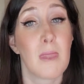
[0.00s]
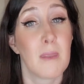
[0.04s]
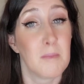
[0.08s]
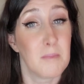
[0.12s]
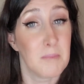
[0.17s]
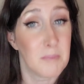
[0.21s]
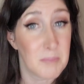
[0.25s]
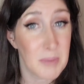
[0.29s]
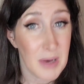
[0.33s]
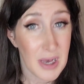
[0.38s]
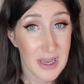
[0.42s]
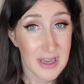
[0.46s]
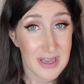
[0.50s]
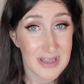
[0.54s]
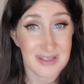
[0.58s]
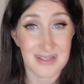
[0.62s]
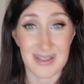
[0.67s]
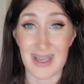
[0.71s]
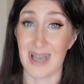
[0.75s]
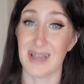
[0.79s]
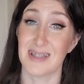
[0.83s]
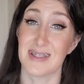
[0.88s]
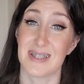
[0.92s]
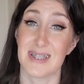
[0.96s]
But
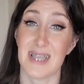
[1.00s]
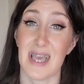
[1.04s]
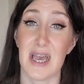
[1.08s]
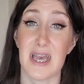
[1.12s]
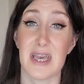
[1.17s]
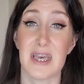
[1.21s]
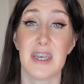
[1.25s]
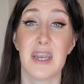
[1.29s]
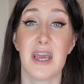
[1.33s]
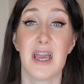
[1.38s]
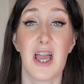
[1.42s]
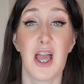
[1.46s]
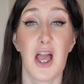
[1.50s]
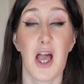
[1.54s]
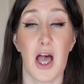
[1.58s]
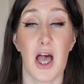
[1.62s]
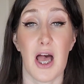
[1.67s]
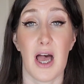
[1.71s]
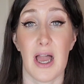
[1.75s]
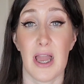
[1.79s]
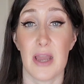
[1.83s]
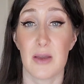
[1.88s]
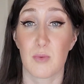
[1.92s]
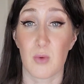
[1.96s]
that said,
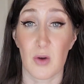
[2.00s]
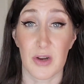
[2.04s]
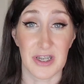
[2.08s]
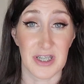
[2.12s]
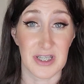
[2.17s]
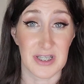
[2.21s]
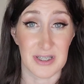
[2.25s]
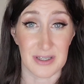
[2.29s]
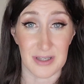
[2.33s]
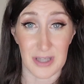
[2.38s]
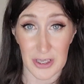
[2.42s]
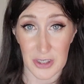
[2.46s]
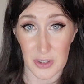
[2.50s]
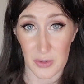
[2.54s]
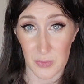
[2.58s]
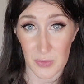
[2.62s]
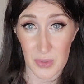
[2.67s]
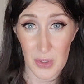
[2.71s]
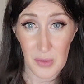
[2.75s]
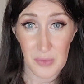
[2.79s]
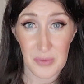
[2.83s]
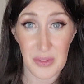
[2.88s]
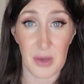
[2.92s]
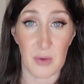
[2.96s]
I wanted to let you
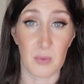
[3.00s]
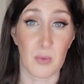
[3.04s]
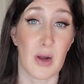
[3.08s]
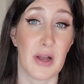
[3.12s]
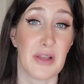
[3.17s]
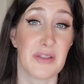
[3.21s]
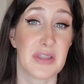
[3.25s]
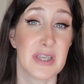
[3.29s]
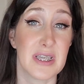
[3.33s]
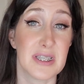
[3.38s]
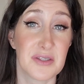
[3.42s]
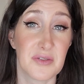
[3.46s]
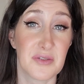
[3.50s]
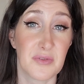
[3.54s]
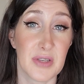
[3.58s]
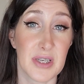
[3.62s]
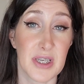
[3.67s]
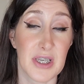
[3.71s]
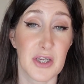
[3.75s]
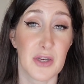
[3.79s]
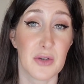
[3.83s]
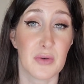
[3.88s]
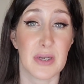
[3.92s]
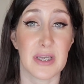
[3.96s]
know that while this
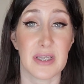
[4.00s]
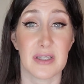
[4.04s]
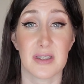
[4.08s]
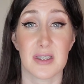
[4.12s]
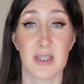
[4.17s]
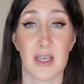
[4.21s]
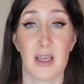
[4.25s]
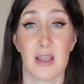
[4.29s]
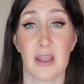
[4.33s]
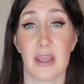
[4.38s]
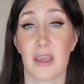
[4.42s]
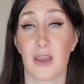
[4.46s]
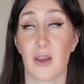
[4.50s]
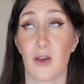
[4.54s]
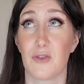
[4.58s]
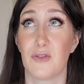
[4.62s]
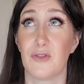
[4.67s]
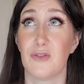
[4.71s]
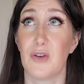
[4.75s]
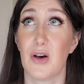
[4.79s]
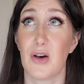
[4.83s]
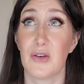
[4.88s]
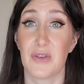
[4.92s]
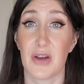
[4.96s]
video is like a
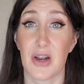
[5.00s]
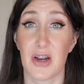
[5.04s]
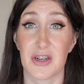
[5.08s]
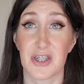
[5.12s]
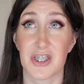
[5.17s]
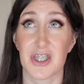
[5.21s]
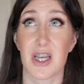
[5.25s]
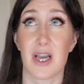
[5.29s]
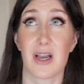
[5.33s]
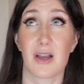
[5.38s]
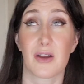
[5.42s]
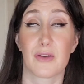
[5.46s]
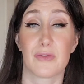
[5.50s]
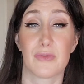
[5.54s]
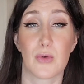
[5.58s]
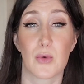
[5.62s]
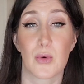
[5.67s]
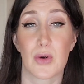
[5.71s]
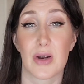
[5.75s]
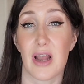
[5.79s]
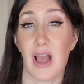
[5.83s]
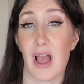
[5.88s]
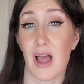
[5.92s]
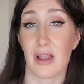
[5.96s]
Vulva Check
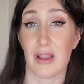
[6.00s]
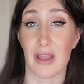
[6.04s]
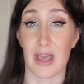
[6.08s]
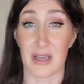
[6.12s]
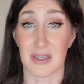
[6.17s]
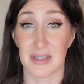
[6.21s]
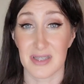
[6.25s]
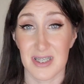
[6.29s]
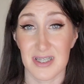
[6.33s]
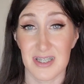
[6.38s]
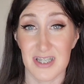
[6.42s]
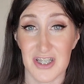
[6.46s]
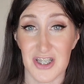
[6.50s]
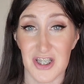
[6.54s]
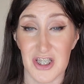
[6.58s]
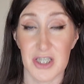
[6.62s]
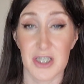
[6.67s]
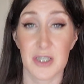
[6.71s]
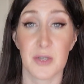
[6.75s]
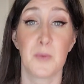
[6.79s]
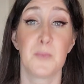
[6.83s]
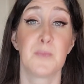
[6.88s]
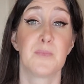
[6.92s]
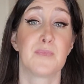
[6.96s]
for LS
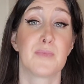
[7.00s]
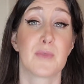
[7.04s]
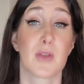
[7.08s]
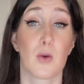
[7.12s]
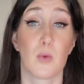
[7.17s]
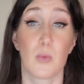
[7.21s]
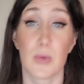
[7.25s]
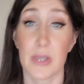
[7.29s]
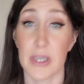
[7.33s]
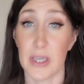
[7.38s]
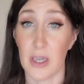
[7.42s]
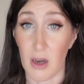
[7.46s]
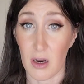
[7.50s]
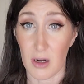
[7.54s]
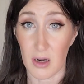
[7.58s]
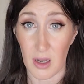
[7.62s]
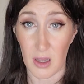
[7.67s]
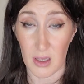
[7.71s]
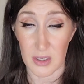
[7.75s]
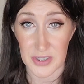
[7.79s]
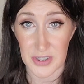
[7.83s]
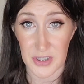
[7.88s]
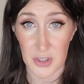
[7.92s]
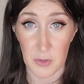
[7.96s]
edition, we are
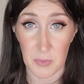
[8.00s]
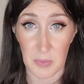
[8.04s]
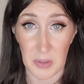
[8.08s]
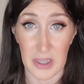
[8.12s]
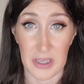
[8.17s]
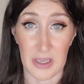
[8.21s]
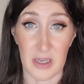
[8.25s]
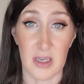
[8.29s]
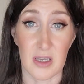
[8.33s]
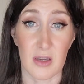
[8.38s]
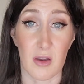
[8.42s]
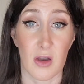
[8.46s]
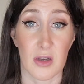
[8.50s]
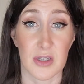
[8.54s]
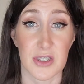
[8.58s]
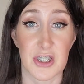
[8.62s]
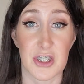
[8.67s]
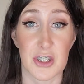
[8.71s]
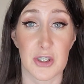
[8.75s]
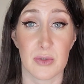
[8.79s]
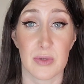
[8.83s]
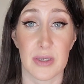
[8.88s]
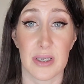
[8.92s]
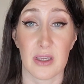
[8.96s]
also planning
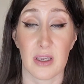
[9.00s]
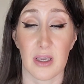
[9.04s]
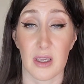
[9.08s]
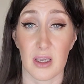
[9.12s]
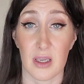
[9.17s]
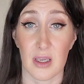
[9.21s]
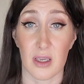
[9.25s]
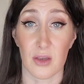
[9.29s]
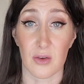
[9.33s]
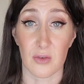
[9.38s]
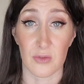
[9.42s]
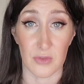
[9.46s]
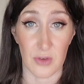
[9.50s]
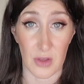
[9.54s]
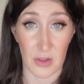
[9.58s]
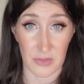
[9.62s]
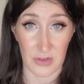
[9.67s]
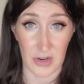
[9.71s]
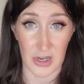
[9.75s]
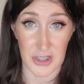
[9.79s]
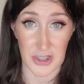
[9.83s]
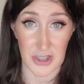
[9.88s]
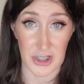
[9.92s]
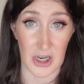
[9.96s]
on doing a
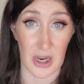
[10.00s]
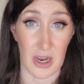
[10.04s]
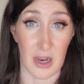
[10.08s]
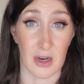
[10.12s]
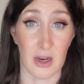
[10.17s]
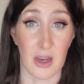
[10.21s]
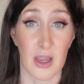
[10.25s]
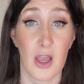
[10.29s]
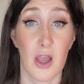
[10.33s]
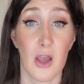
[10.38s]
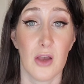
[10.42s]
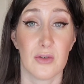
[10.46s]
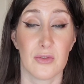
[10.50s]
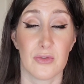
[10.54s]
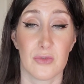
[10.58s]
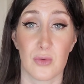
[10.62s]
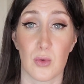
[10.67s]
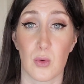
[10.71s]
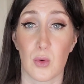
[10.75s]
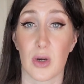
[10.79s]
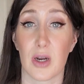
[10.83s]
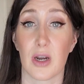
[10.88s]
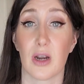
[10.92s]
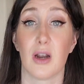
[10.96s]
Vulva Check
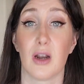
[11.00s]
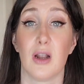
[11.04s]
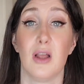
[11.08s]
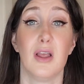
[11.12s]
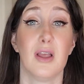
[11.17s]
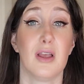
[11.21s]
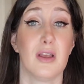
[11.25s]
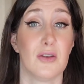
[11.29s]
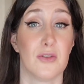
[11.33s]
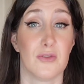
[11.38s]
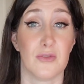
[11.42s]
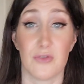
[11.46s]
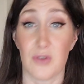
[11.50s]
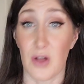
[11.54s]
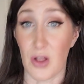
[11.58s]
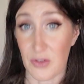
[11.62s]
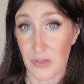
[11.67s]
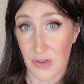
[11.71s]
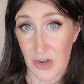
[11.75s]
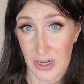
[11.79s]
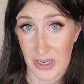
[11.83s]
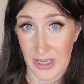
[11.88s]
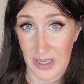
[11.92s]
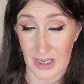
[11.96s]
for
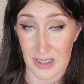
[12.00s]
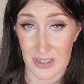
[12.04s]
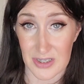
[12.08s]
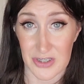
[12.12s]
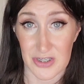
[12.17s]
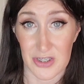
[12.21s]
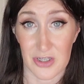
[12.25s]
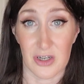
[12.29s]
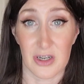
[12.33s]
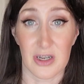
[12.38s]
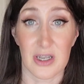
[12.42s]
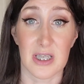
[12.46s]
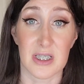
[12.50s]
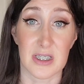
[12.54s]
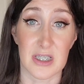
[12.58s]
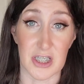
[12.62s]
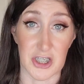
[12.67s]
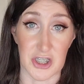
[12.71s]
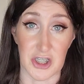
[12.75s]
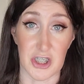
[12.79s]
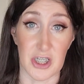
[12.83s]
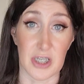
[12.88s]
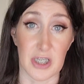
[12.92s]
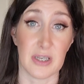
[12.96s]
vulvar cancer
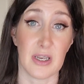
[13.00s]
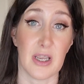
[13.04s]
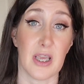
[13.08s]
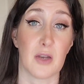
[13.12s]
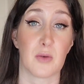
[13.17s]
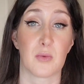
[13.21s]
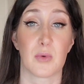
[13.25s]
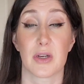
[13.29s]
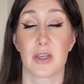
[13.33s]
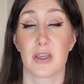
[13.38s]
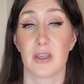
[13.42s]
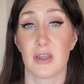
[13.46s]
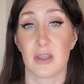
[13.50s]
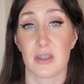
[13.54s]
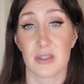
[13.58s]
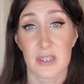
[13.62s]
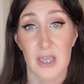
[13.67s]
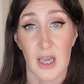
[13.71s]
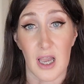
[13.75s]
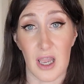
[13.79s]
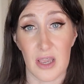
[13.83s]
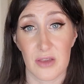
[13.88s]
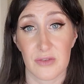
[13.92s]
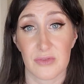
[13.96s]
edition. And we're going to
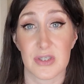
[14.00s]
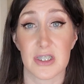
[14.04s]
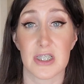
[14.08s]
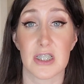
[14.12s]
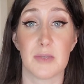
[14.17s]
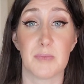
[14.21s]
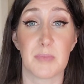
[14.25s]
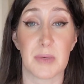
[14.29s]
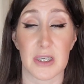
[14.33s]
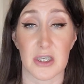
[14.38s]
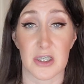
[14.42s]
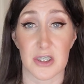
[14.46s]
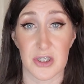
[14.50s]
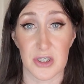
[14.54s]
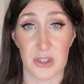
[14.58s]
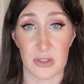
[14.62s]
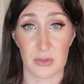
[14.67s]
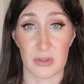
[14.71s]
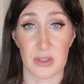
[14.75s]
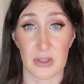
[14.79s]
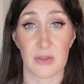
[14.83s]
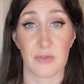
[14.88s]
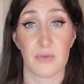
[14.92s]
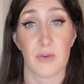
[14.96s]
dive deep
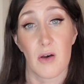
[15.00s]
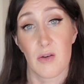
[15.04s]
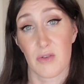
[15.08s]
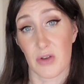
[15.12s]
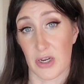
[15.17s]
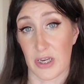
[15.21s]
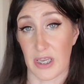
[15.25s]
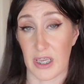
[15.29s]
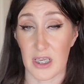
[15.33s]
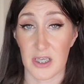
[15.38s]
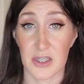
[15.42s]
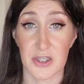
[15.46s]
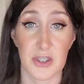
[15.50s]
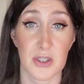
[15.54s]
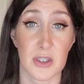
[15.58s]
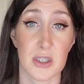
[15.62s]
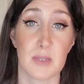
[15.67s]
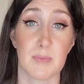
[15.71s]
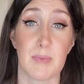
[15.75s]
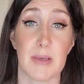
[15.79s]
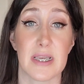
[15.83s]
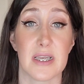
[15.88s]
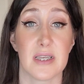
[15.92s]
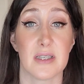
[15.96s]
into the vulvar cancer
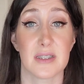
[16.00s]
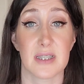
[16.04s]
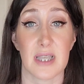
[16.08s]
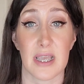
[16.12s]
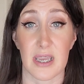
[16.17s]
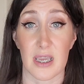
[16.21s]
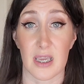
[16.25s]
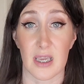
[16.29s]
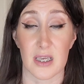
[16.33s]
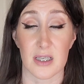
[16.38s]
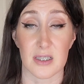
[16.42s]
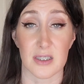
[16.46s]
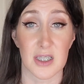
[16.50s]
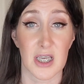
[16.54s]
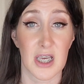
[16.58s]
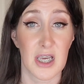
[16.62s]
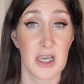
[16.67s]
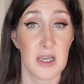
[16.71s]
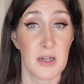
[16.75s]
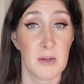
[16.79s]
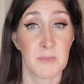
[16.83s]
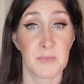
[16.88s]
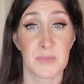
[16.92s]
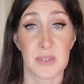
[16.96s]
space and
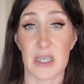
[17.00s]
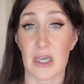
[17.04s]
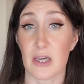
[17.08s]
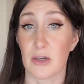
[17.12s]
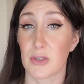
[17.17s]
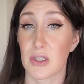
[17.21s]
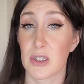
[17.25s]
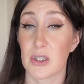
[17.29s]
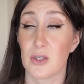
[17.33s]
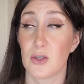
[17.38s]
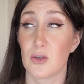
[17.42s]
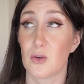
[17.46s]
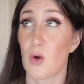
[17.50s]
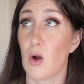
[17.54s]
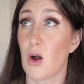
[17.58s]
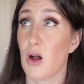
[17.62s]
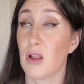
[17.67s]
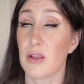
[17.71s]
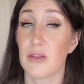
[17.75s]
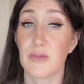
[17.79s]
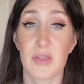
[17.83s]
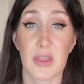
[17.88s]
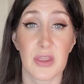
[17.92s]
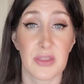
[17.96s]
tell you
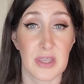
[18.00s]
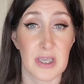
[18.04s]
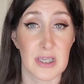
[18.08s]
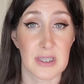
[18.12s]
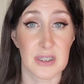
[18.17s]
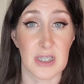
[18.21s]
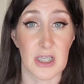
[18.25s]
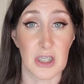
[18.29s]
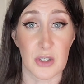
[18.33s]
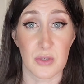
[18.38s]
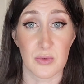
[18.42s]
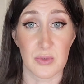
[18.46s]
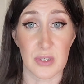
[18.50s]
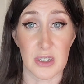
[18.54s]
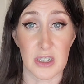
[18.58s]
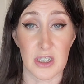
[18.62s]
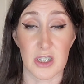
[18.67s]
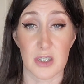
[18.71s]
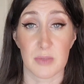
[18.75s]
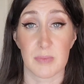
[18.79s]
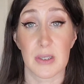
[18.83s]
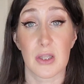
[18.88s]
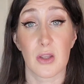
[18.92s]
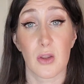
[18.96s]
all of the things that you
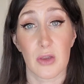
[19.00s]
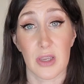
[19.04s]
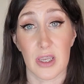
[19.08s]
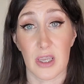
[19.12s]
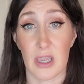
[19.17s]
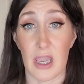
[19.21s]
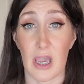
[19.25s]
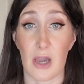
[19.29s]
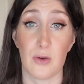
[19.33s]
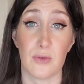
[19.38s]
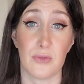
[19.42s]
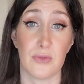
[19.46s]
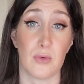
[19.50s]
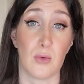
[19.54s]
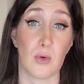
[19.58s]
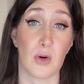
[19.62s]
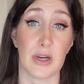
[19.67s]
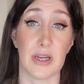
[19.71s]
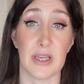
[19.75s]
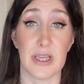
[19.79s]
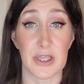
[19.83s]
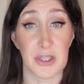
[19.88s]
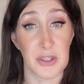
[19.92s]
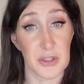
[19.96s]
need to be looking out
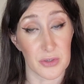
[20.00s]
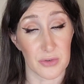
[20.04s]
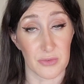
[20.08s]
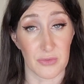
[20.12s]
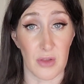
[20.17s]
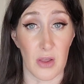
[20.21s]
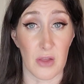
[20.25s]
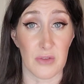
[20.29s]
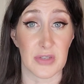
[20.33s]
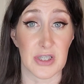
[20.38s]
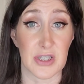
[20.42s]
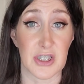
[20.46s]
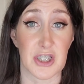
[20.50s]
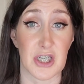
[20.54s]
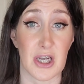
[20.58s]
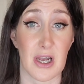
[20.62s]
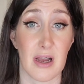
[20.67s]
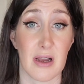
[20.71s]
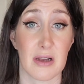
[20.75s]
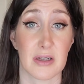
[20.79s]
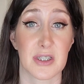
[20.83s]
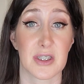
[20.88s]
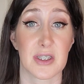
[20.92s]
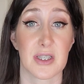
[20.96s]
for in your vulva
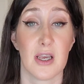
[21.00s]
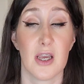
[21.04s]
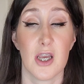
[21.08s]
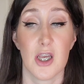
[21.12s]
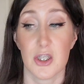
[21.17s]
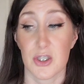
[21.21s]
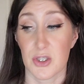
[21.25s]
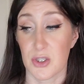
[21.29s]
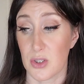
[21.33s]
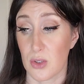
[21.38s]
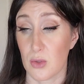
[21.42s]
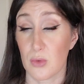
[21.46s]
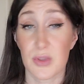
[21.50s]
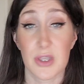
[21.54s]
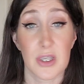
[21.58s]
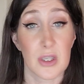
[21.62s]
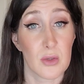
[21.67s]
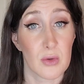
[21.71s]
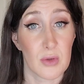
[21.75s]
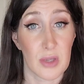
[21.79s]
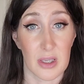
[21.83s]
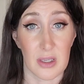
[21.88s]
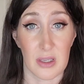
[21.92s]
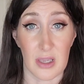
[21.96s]
checks so that
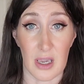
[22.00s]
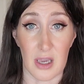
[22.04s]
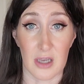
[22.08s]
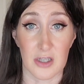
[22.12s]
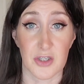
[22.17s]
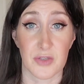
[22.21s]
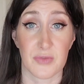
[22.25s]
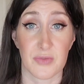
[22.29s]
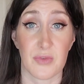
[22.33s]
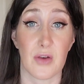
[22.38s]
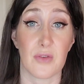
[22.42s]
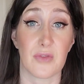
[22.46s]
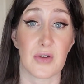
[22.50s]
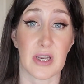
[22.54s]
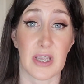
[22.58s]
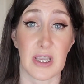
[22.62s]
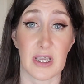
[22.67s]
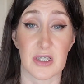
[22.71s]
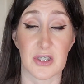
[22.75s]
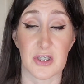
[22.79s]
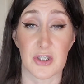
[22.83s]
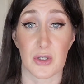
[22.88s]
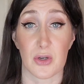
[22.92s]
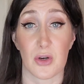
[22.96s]
you can catch vulvar
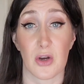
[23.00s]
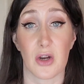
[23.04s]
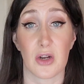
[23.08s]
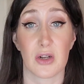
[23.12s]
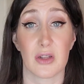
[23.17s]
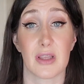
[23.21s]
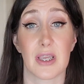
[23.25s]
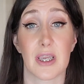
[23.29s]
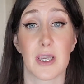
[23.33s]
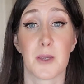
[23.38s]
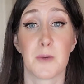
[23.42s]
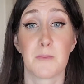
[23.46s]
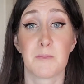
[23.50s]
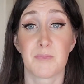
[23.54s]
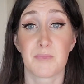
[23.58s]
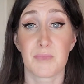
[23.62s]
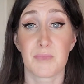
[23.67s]
cancer early.